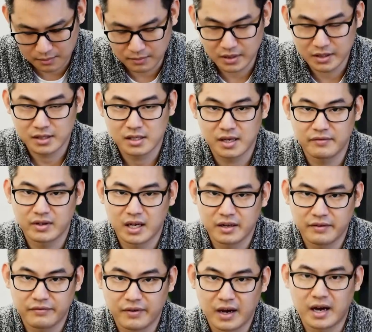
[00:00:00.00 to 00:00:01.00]
It's
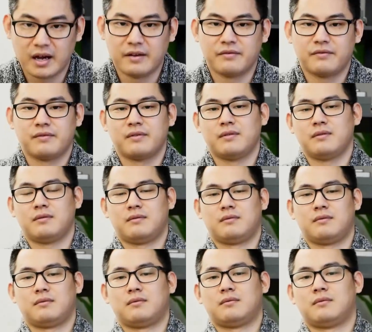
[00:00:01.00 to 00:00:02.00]
$7.95,
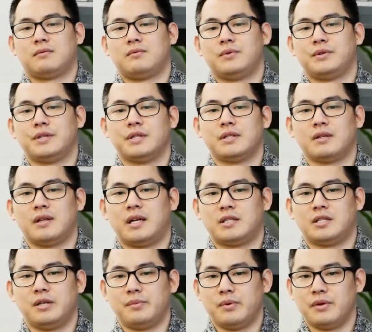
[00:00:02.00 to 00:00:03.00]
which is a lot
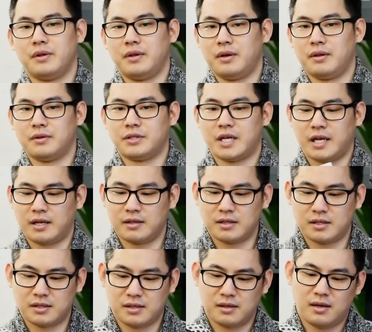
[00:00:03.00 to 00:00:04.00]
cheaper than the other
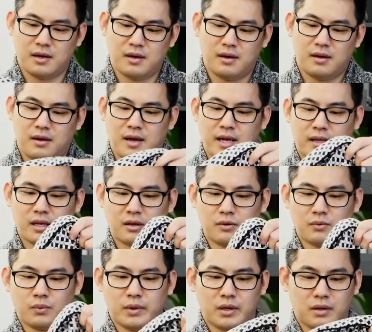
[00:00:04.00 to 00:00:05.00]
jackets at that
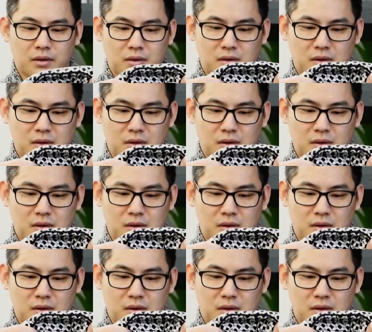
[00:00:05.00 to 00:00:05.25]
Goodwill.